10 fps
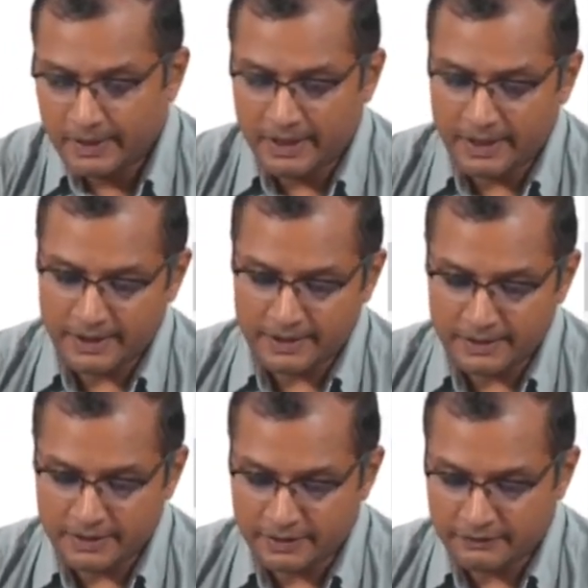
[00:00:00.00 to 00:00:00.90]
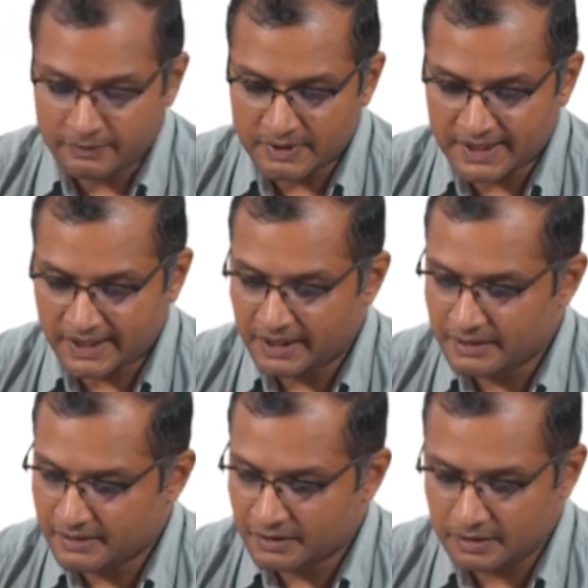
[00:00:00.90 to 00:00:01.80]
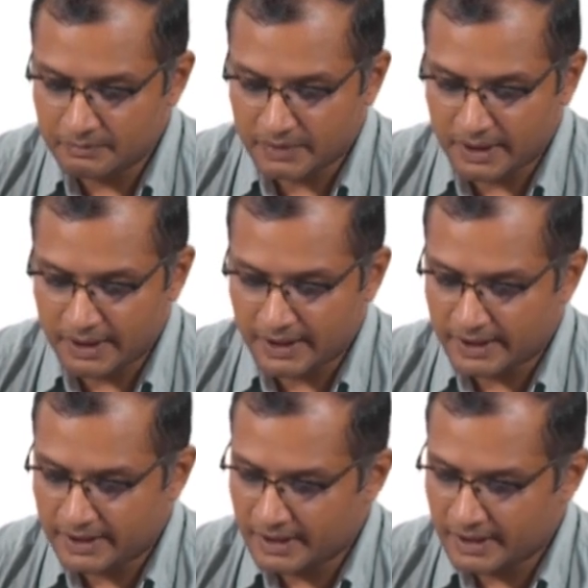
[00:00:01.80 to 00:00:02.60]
And from the second term I